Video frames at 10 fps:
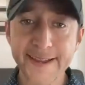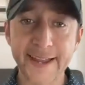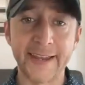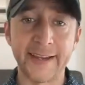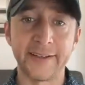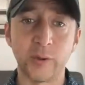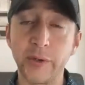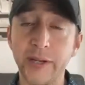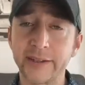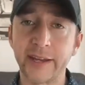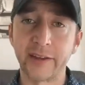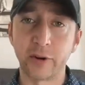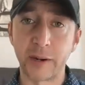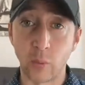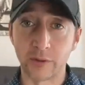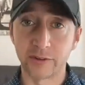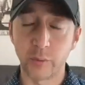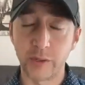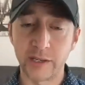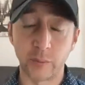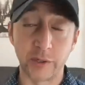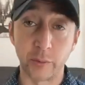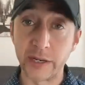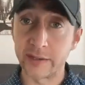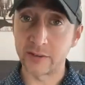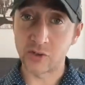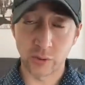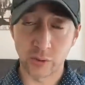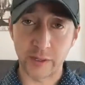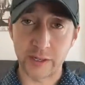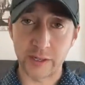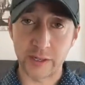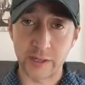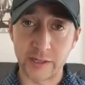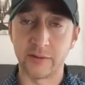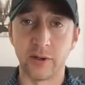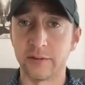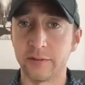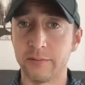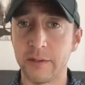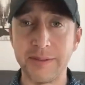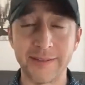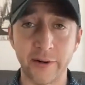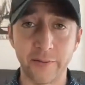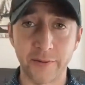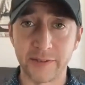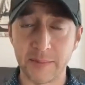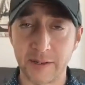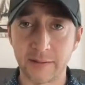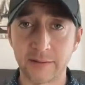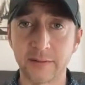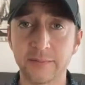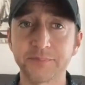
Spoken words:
And we'd get together about once a week and we'd read it. It's a short read. It took us maybe 10 or 15 minutes.